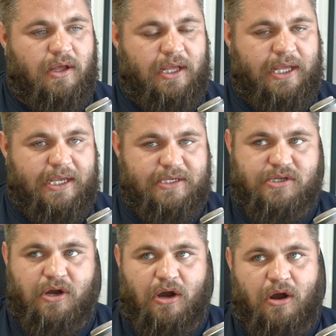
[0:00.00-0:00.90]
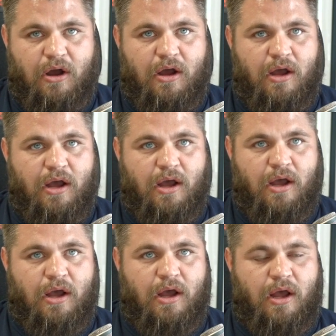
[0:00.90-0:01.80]
He has got
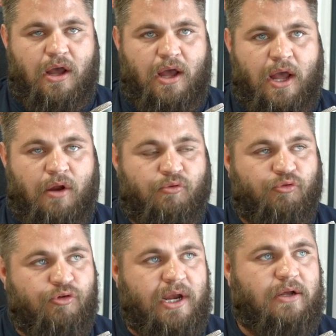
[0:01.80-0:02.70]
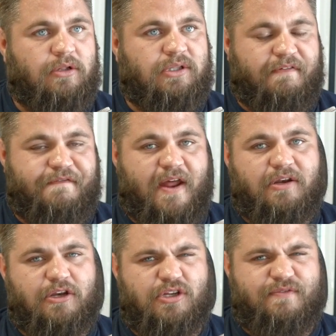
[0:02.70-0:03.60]
a real
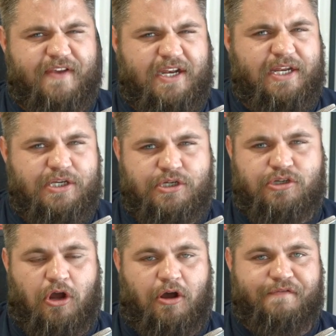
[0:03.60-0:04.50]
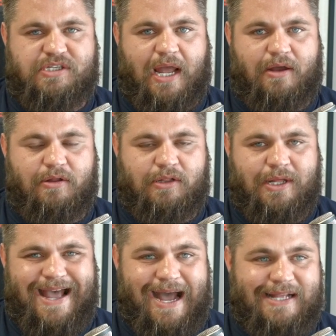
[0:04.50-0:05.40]
defender's Vidic sort of style
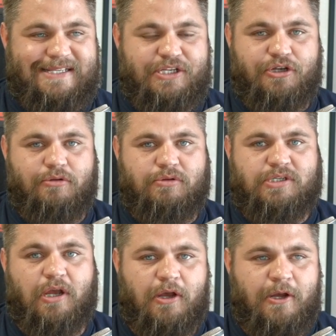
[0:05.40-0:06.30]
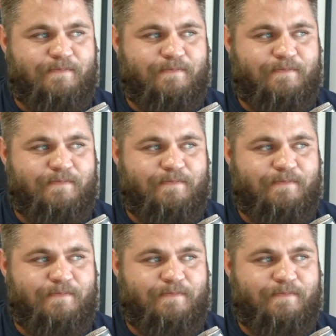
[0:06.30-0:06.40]
attitude to